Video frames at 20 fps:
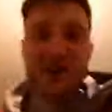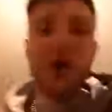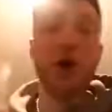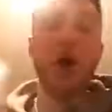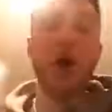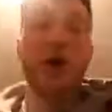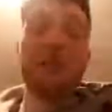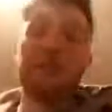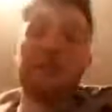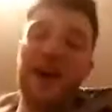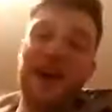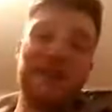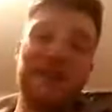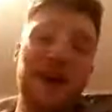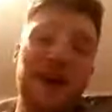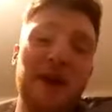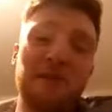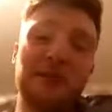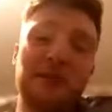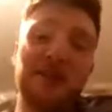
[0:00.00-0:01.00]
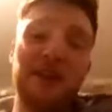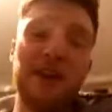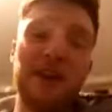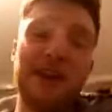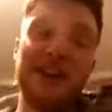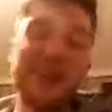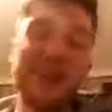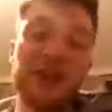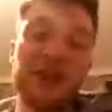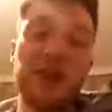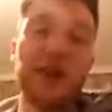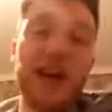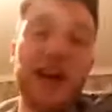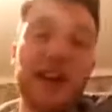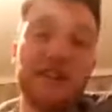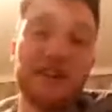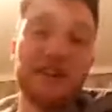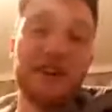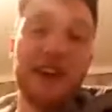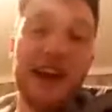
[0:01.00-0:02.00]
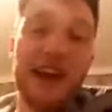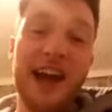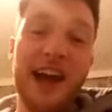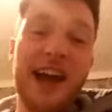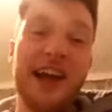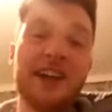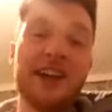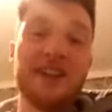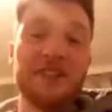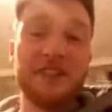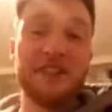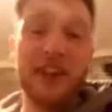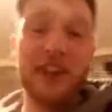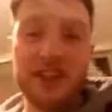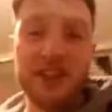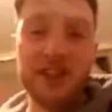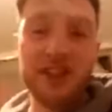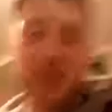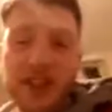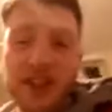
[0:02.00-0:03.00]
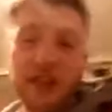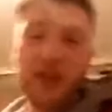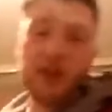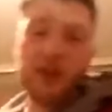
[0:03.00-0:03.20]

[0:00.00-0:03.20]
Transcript: Bruv, I'm sorry, you know that song? I ain't saying she a